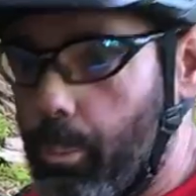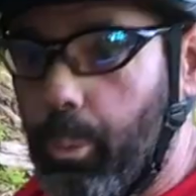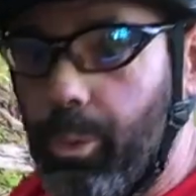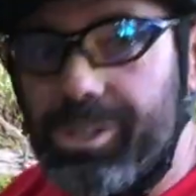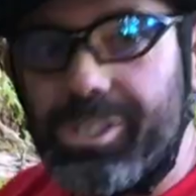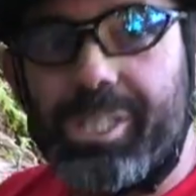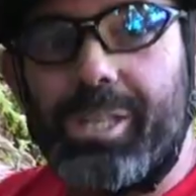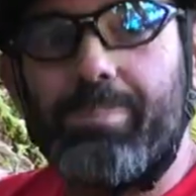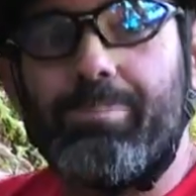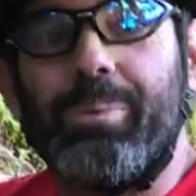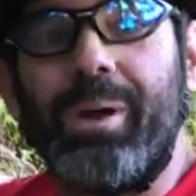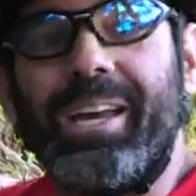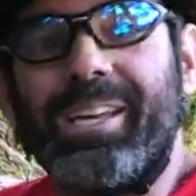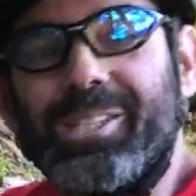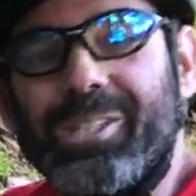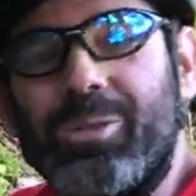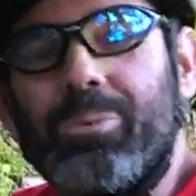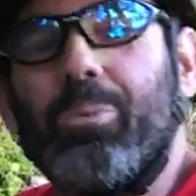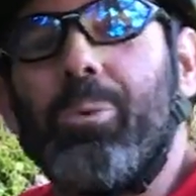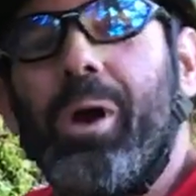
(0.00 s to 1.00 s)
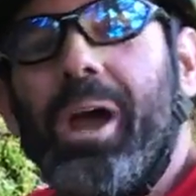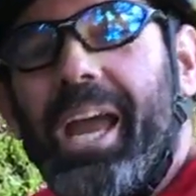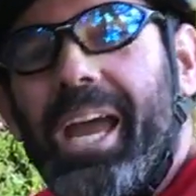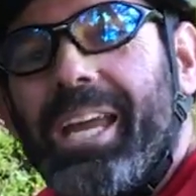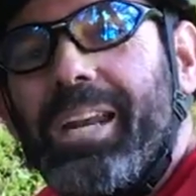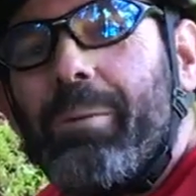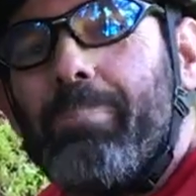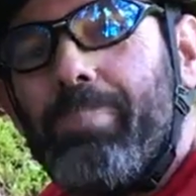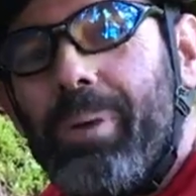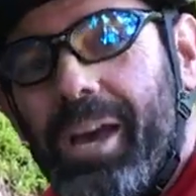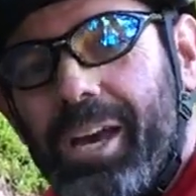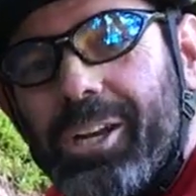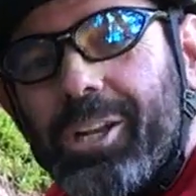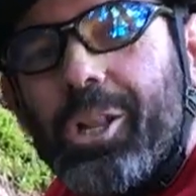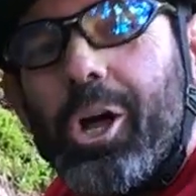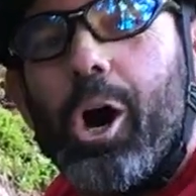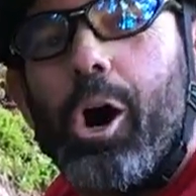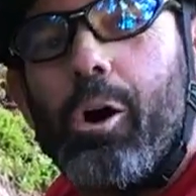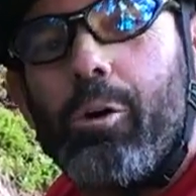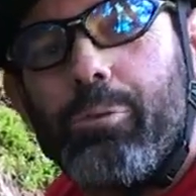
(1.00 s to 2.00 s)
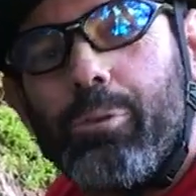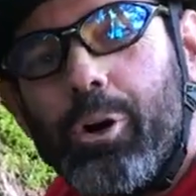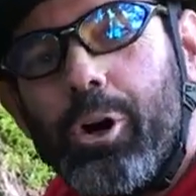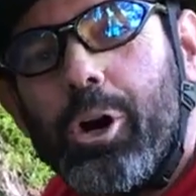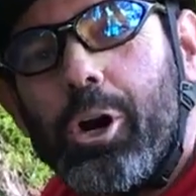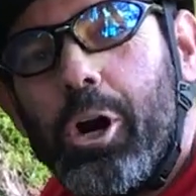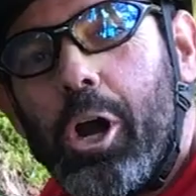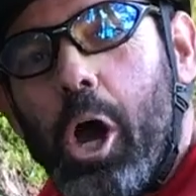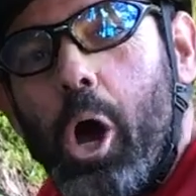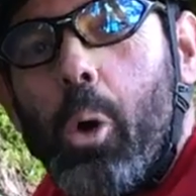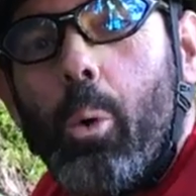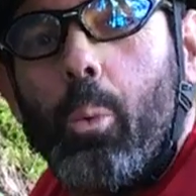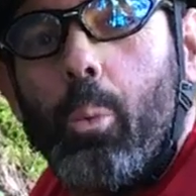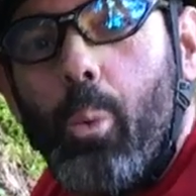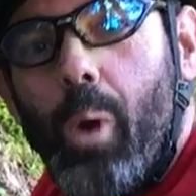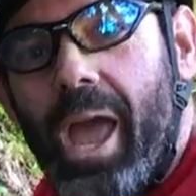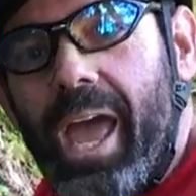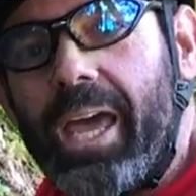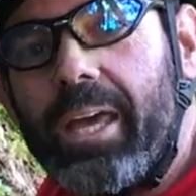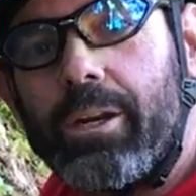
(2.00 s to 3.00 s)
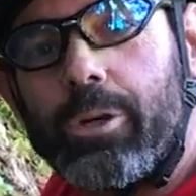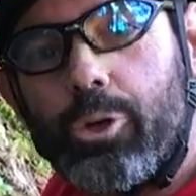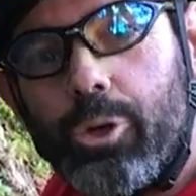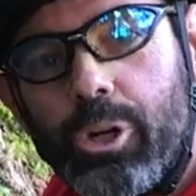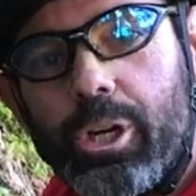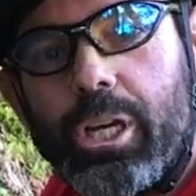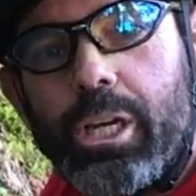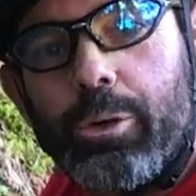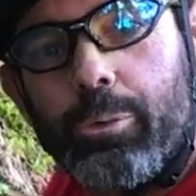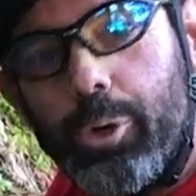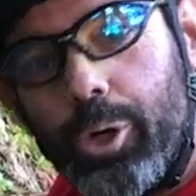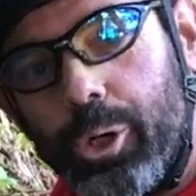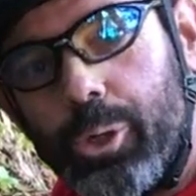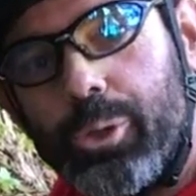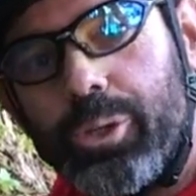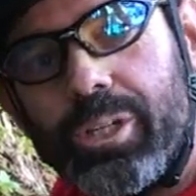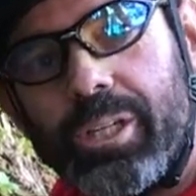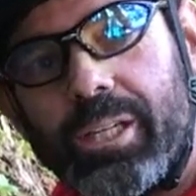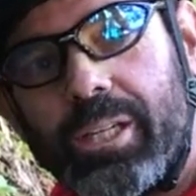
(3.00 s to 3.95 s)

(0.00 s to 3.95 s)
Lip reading: What's the best way to pedal over a wet, crooked root?